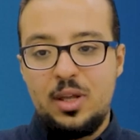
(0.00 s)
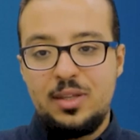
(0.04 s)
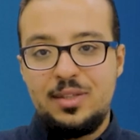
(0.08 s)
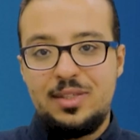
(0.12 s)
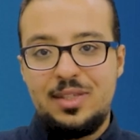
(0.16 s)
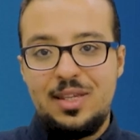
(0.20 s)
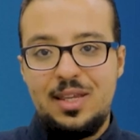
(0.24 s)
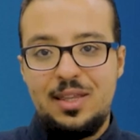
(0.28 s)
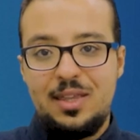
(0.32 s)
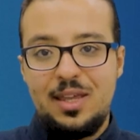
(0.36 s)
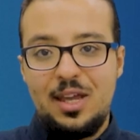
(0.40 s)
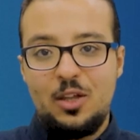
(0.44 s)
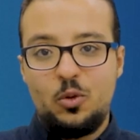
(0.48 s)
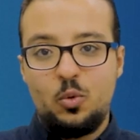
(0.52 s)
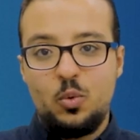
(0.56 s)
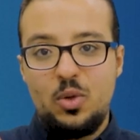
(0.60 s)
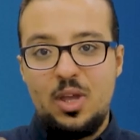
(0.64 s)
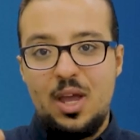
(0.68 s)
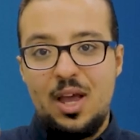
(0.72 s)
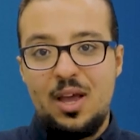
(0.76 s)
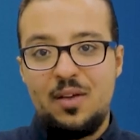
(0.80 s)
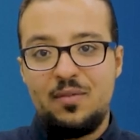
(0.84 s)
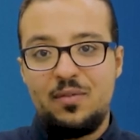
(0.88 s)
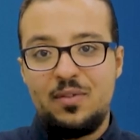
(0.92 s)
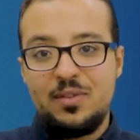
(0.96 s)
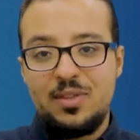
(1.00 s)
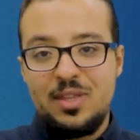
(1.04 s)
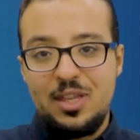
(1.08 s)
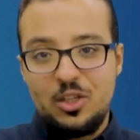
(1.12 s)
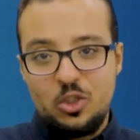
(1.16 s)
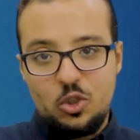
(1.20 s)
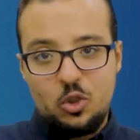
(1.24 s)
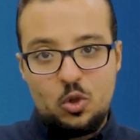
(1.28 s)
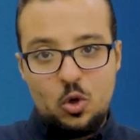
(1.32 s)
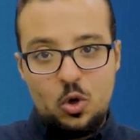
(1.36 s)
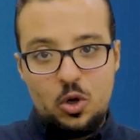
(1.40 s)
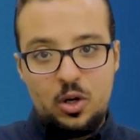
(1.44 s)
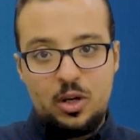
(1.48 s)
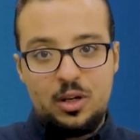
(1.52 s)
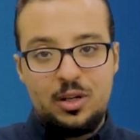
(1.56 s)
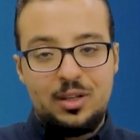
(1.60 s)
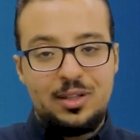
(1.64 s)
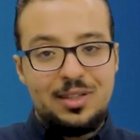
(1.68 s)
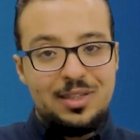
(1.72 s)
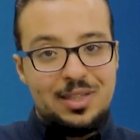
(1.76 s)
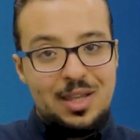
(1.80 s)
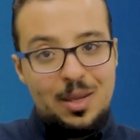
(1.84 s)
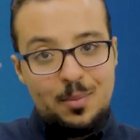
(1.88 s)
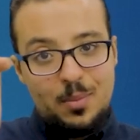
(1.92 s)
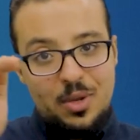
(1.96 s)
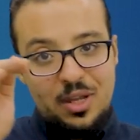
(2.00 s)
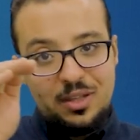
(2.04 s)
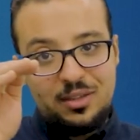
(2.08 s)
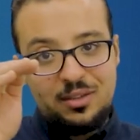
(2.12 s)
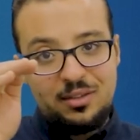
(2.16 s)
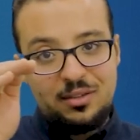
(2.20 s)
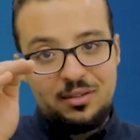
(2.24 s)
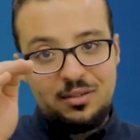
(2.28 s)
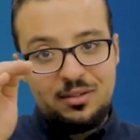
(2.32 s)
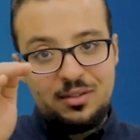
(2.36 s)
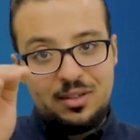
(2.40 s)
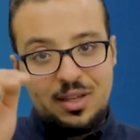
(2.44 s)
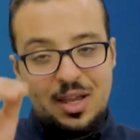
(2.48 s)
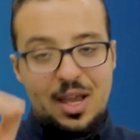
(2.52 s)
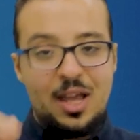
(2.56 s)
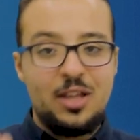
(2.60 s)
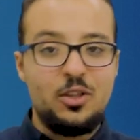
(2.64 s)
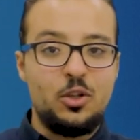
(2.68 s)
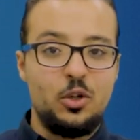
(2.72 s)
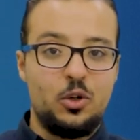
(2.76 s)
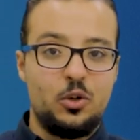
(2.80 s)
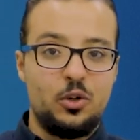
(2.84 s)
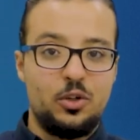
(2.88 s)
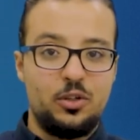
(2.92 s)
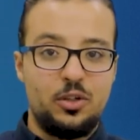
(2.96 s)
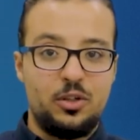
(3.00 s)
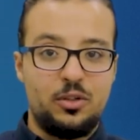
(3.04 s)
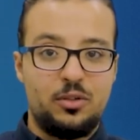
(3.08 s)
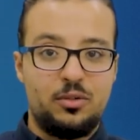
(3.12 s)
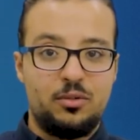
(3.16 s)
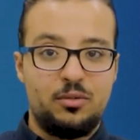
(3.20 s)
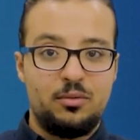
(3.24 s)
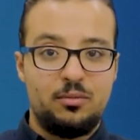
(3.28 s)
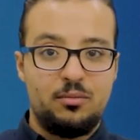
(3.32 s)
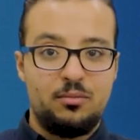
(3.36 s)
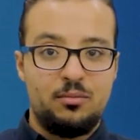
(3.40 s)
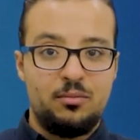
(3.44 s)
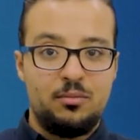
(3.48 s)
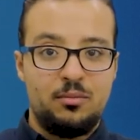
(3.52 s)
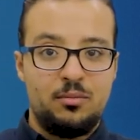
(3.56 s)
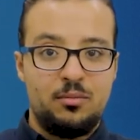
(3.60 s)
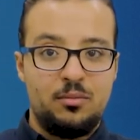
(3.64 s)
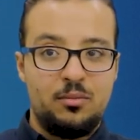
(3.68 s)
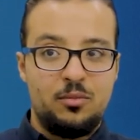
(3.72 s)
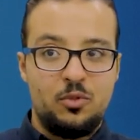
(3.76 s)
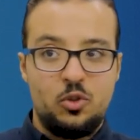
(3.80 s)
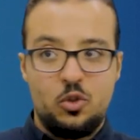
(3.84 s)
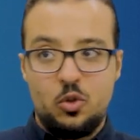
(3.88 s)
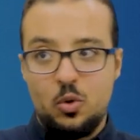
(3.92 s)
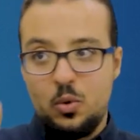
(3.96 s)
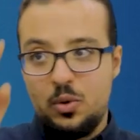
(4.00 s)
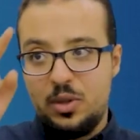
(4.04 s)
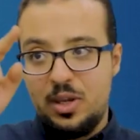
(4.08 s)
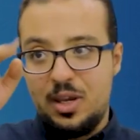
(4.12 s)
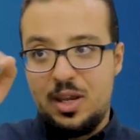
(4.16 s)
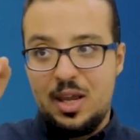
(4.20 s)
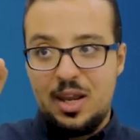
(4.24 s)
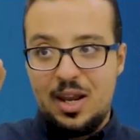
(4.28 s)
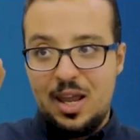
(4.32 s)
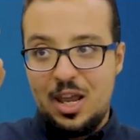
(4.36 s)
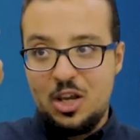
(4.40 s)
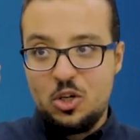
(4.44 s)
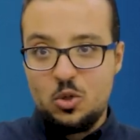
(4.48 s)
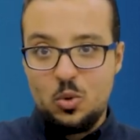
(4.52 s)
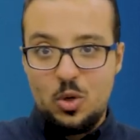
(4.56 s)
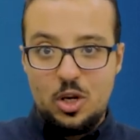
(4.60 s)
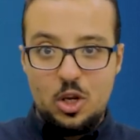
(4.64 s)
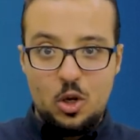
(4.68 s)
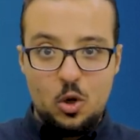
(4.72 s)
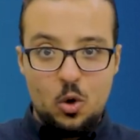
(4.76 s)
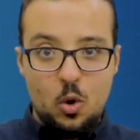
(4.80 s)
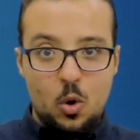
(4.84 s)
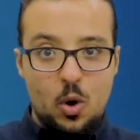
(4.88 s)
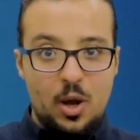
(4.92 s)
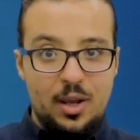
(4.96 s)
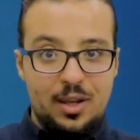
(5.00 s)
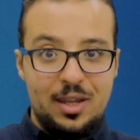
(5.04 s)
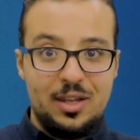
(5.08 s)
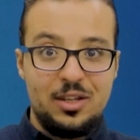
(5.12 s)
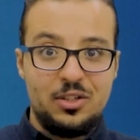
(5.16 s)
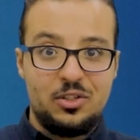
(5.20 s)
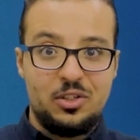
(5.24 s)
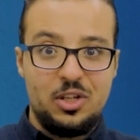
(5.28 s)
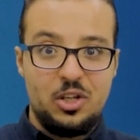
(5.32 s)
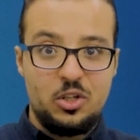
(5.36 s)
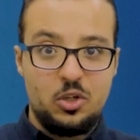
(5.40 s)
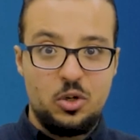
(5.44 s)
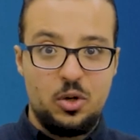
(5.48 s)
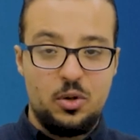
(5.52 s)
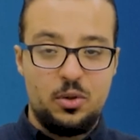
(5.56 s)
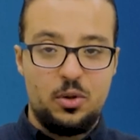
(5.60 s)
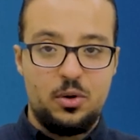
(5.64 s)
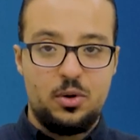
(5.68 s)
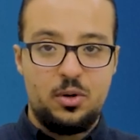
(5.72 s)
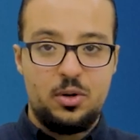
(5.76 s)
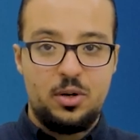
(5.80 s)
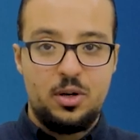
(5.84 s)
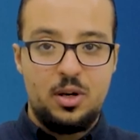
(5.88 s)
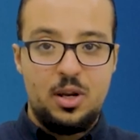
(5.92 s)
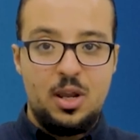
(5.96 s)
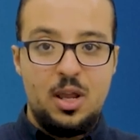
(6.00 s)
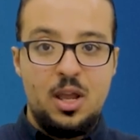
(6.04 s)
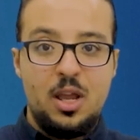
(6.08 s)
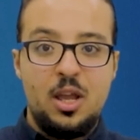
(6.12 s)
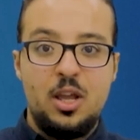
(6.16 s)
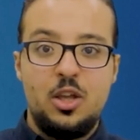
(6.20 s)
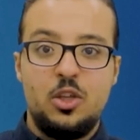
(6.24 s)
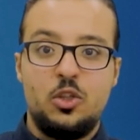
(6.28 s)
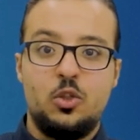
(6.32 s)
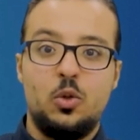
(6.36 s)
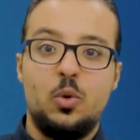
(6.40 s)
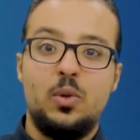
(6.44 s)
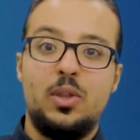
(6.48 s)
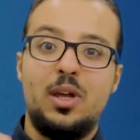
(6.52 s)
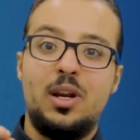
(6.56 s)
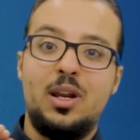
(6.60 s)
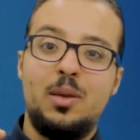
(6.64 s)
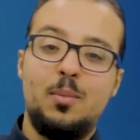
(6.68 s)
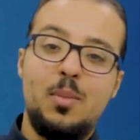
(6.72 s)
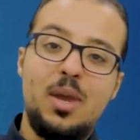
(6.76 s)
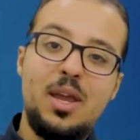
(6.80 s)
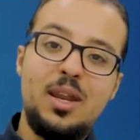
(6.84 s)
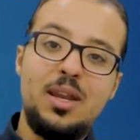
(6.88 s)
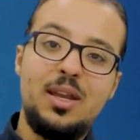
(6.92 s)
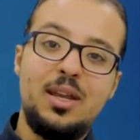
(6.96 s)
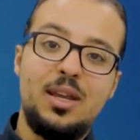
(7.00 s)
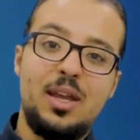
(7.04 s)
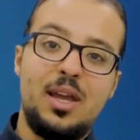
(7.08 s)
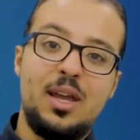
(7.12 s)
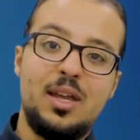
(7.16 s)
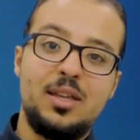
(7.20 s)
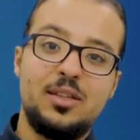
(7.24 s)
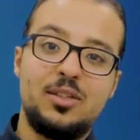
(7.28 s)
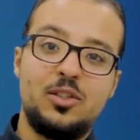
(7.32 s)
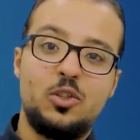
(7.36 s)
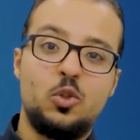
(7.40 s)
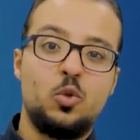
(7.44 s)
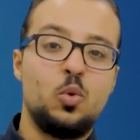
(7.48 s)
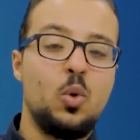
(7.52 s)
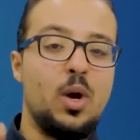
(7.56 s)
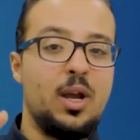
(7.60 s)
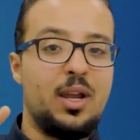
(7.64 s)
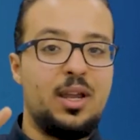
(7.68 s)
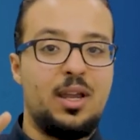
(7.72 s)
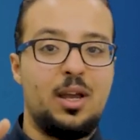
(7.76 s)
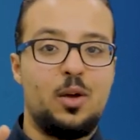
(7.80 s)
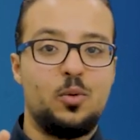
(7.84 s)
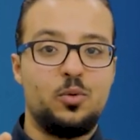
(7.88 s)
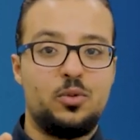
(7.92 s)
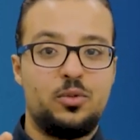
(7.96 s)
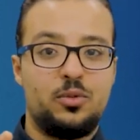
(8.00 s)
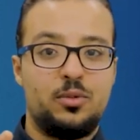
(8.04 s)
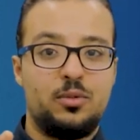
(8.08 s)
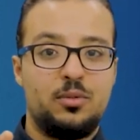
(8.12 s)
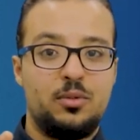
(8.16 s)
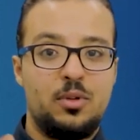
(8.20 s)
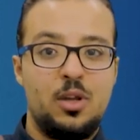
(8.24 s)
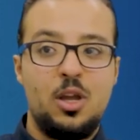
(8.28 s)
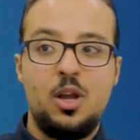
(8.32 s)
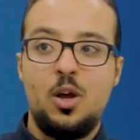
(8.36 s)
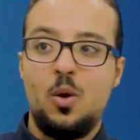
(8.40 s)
can see that we have the stock debit and the credit. So they can actually go against each other. So the remaining is two accounts.